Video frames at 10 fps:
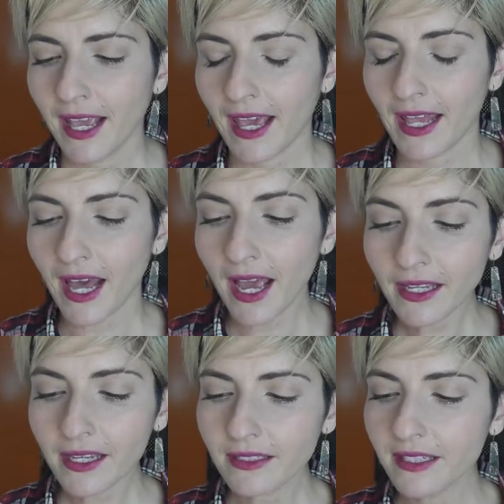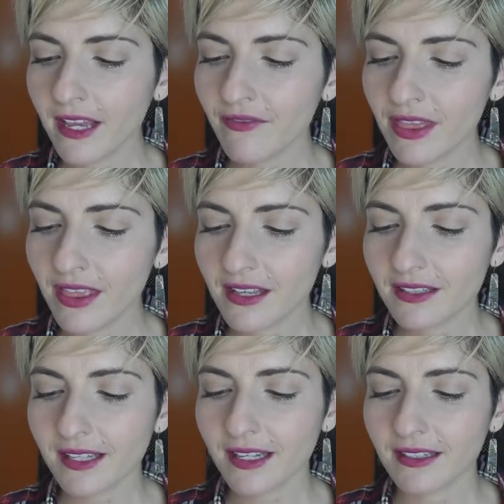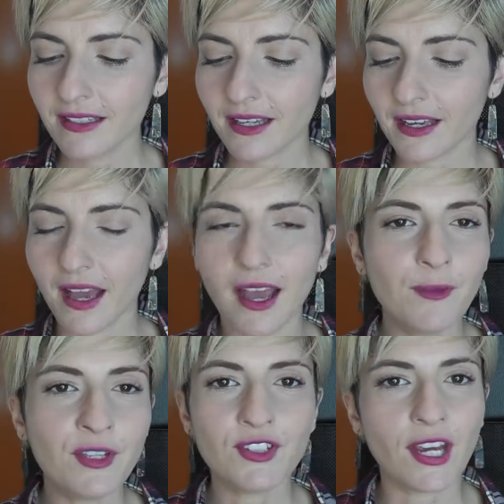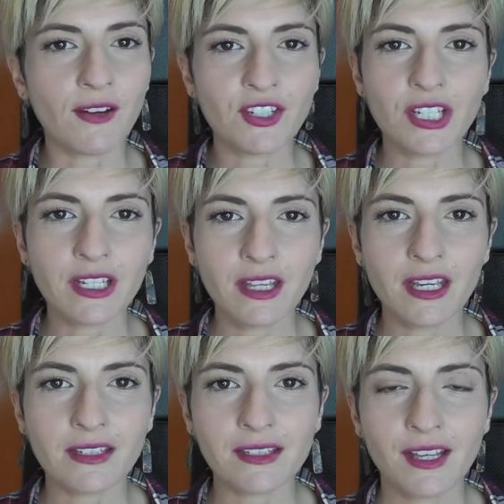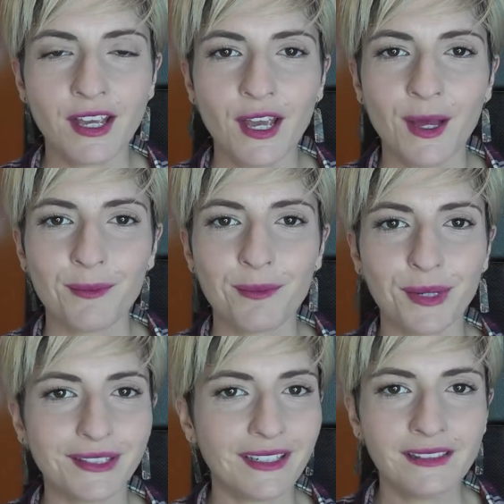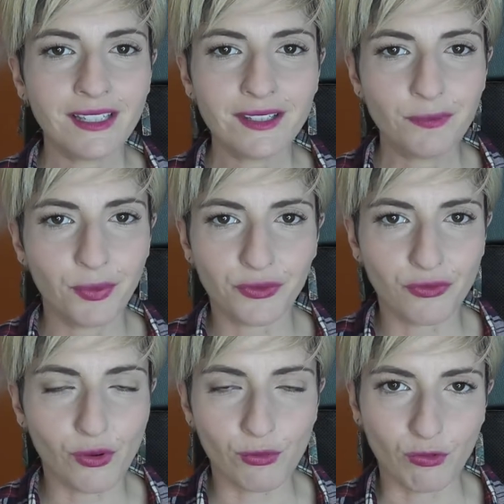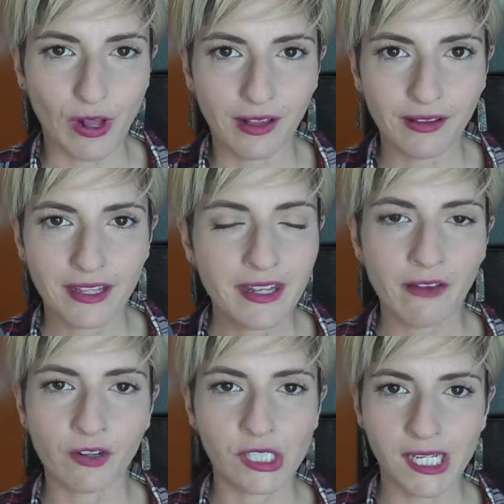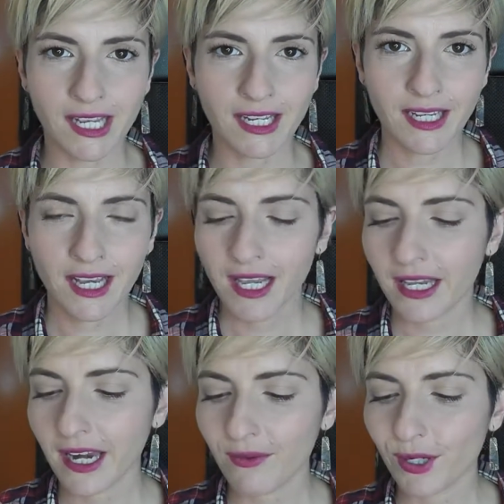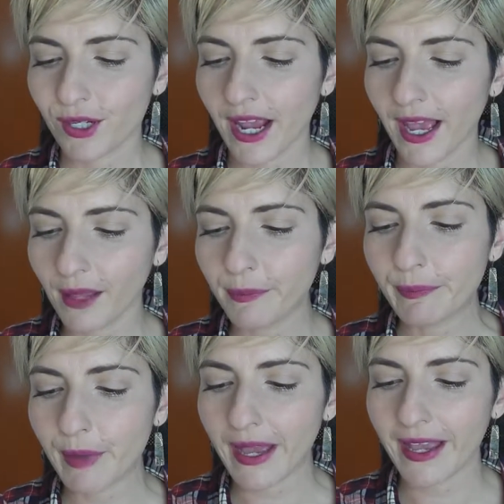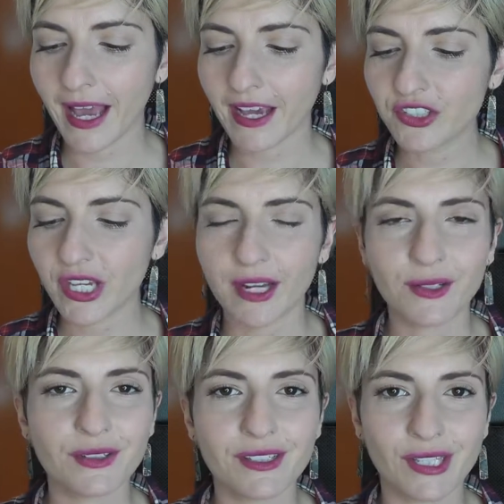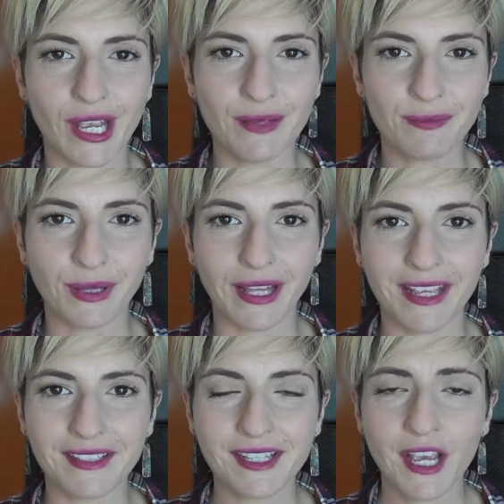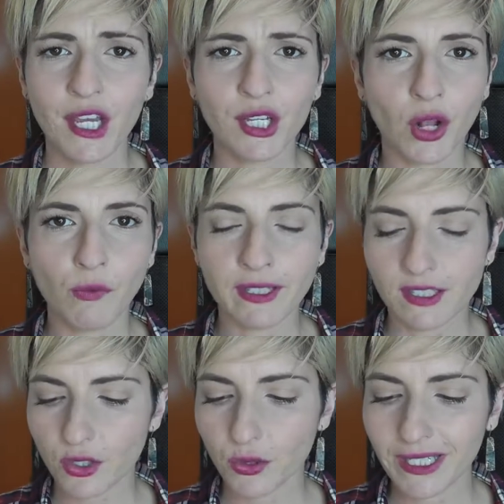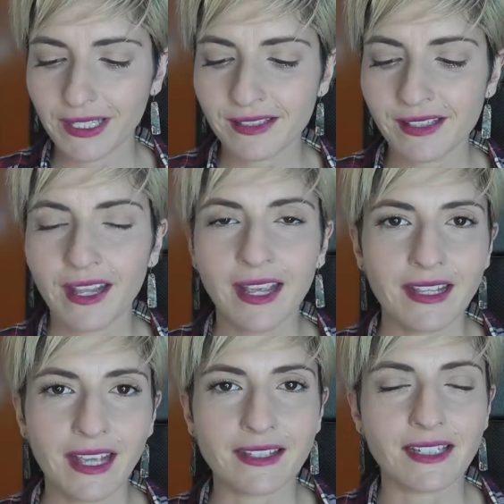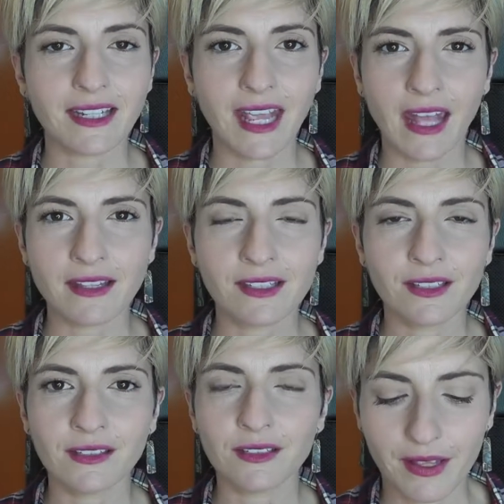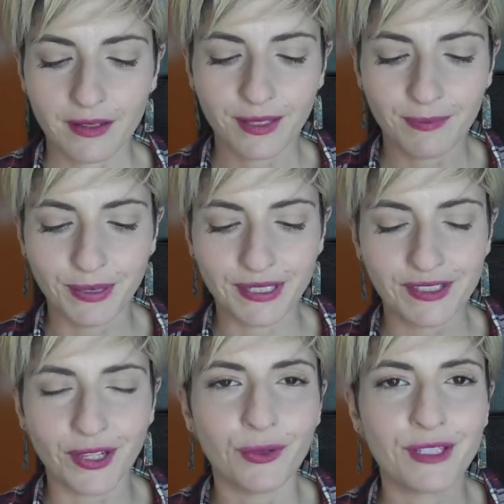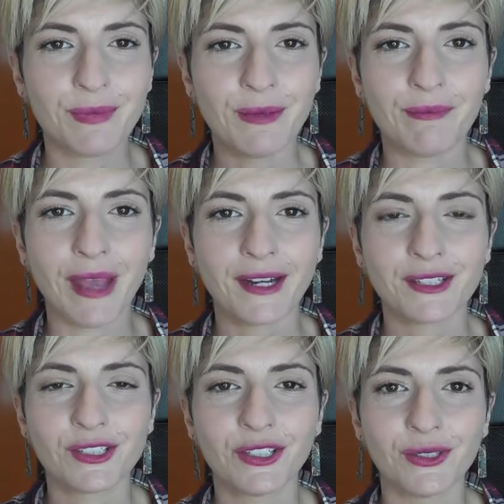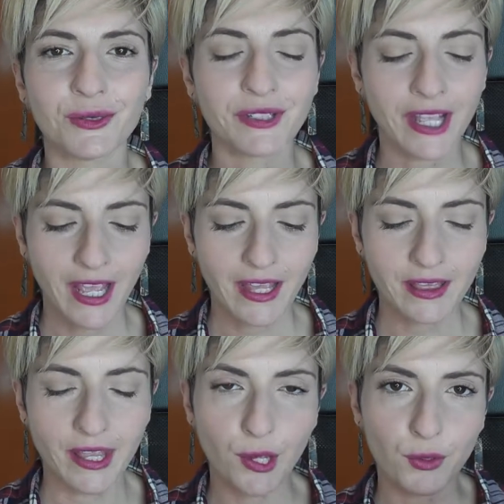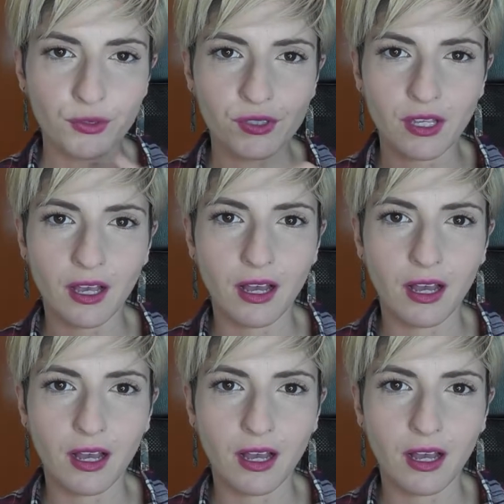and I got given this, and I've been cherishing this, but it doesn't perform well. It never did. It never helped my eyeshadow to stay in place. It always creased. Yes, it canceled, but it's always been better to use those